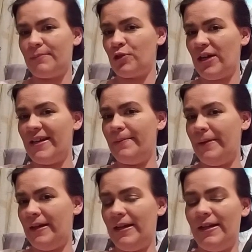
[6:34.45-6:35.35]
I'm trying to
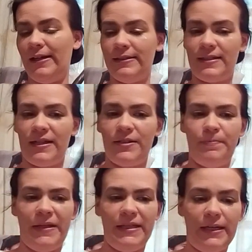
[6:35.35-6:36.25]
bend it and it's not
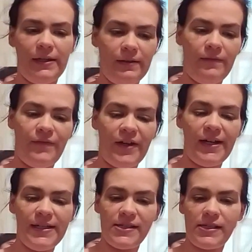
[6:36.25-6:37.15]
bending
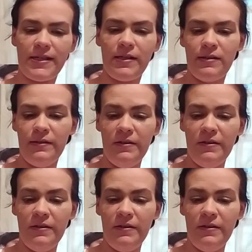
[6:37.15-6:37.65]
very easily.